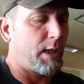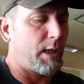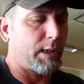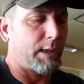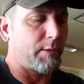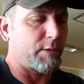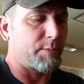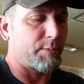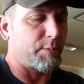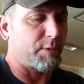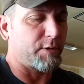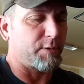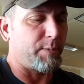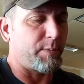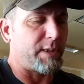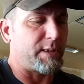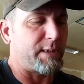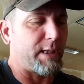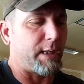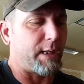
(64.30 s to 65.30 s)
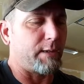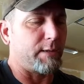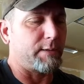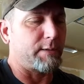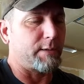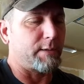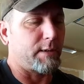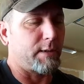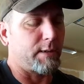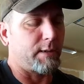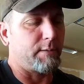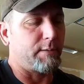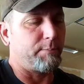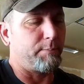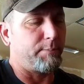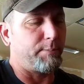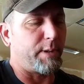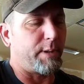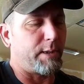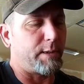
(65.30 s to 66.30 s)
They're supposed to be stainless
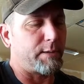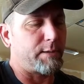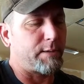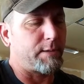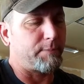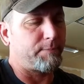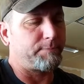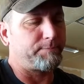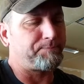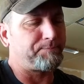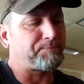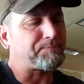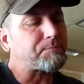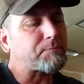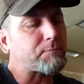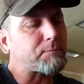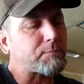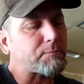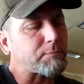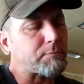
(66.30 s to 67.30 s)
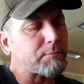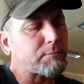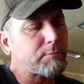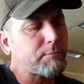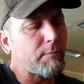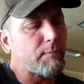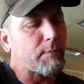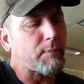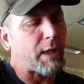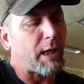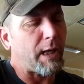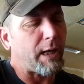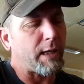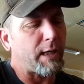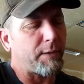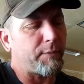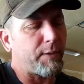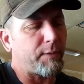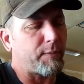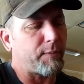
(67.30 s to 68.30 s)
bungs, and I
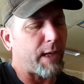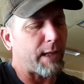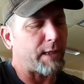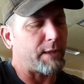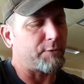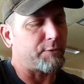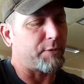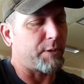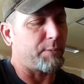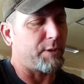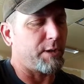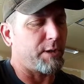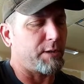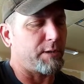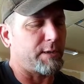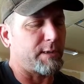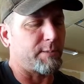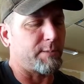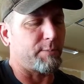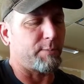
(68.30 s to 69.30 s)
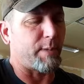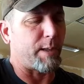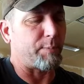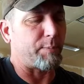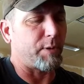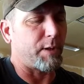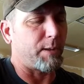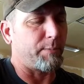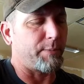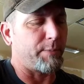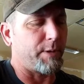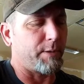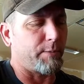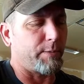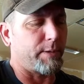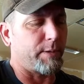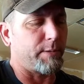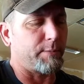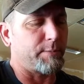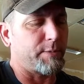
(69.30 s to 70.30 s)
think that contributed to some of my problem here
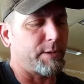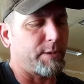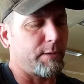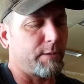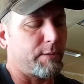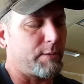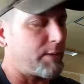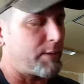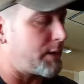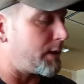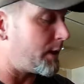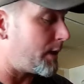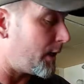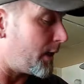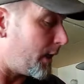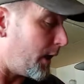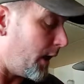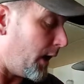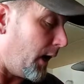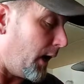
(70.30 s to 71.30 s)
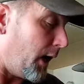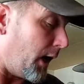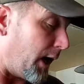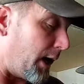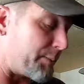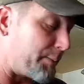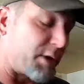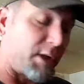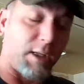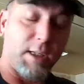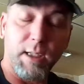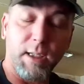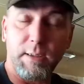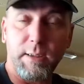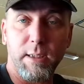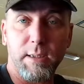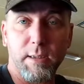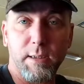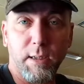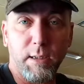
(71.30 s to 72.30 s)
with them. So I'm going to cut
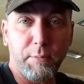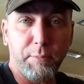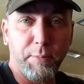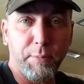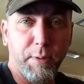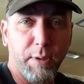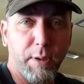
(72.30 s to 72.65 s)
these off,